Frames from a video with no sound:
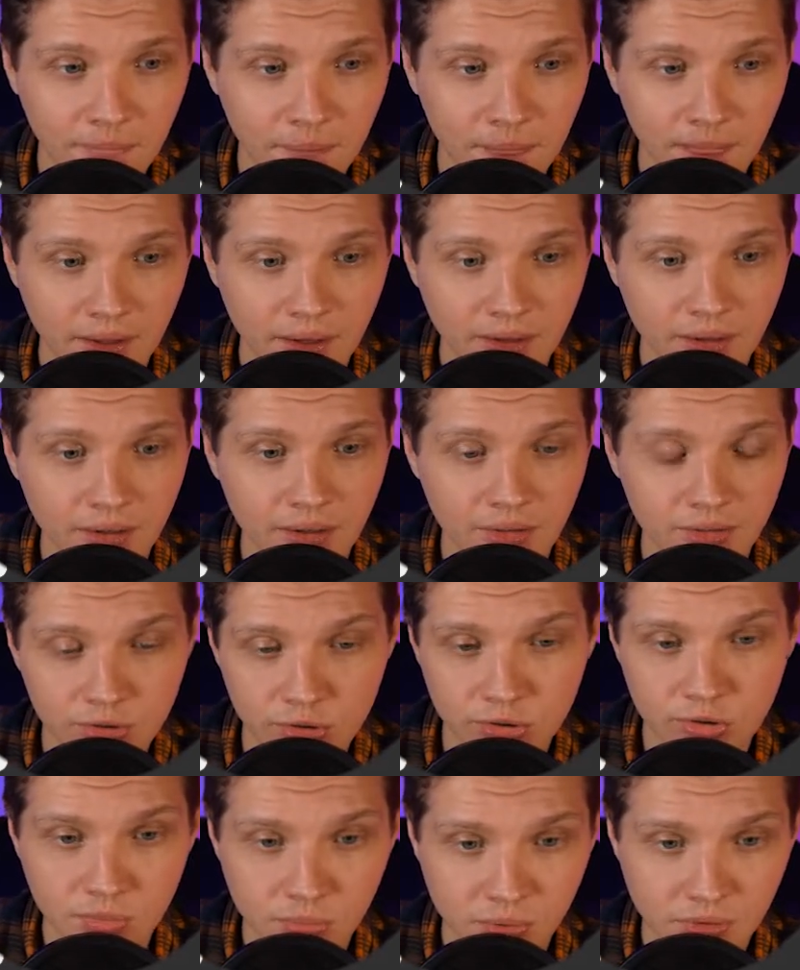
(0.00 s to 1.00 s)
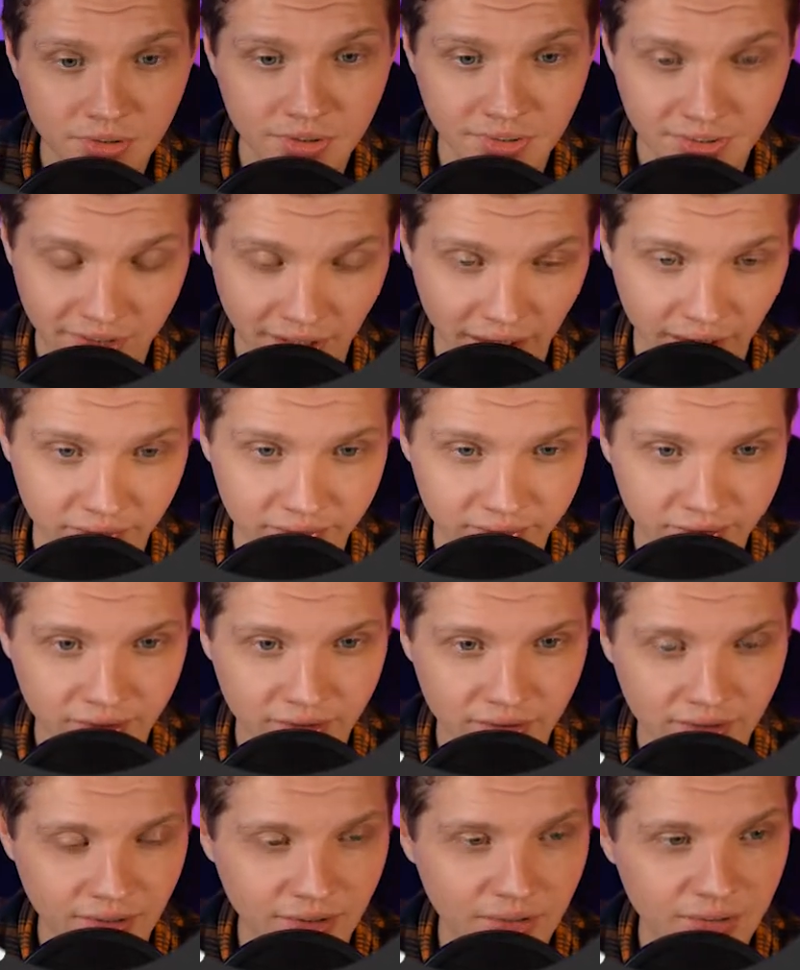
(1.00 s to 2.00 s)
Drupal
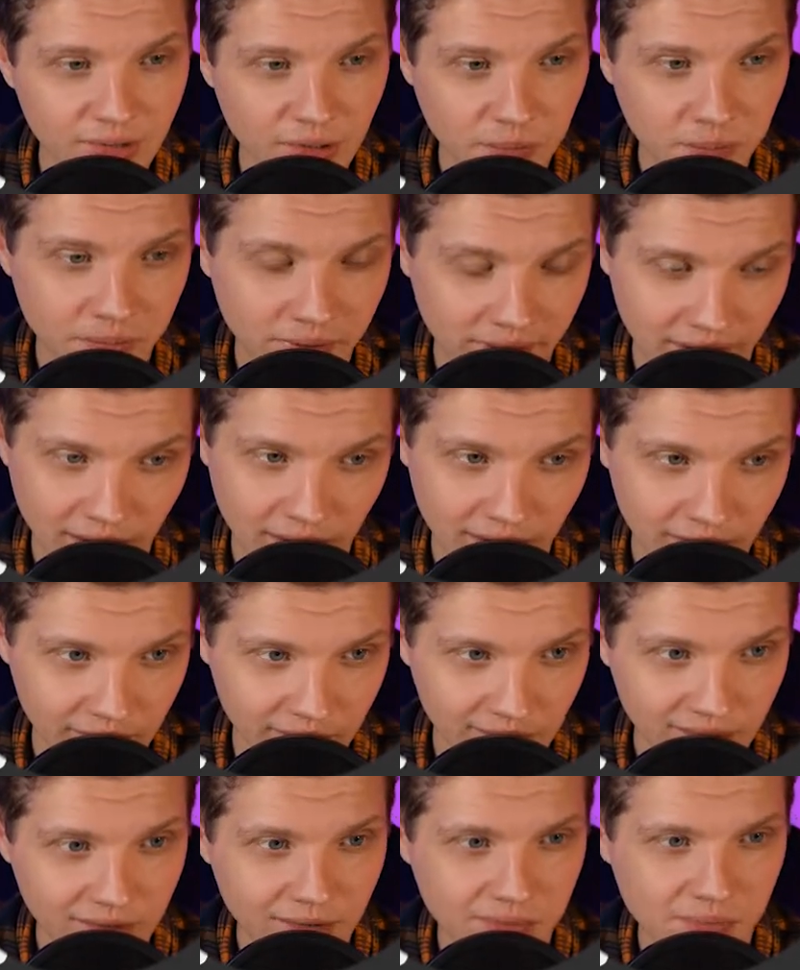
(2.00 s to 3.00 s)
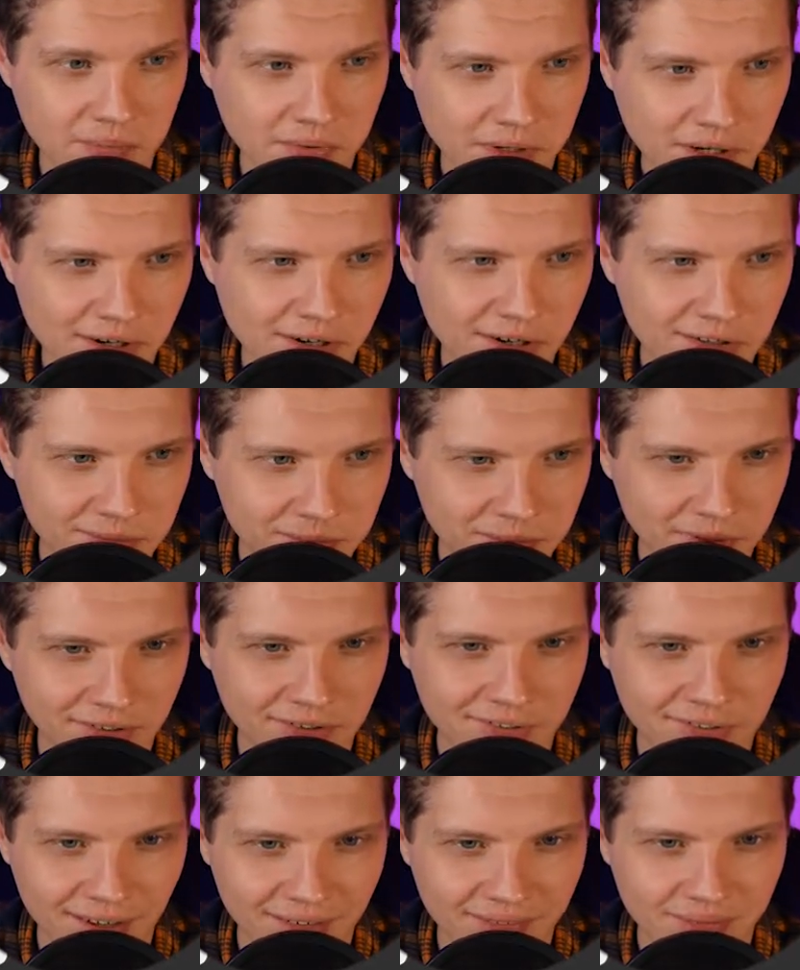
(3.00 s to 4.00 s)
7 depends on PHP
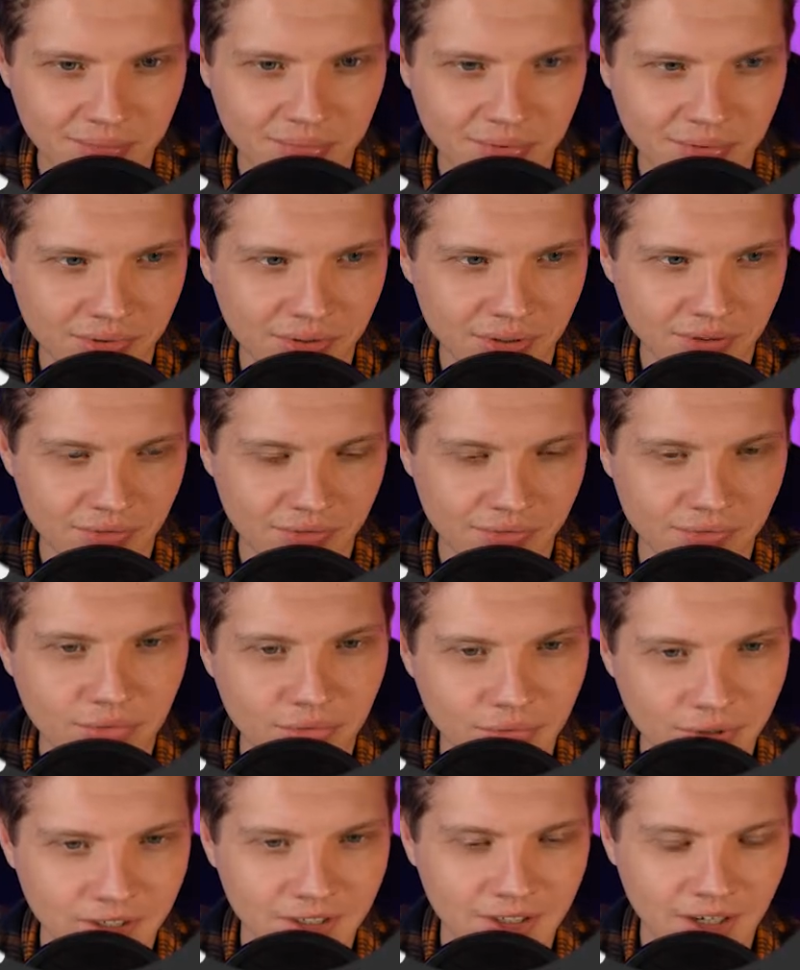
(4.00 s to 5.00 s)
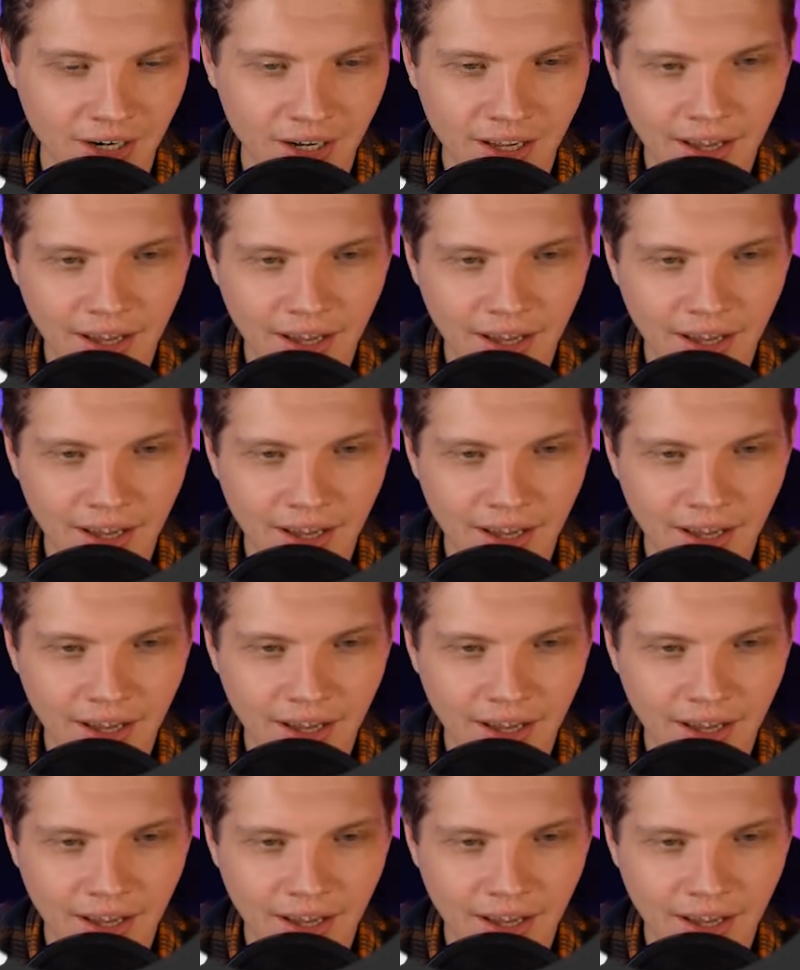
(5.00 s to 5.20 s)
7.4,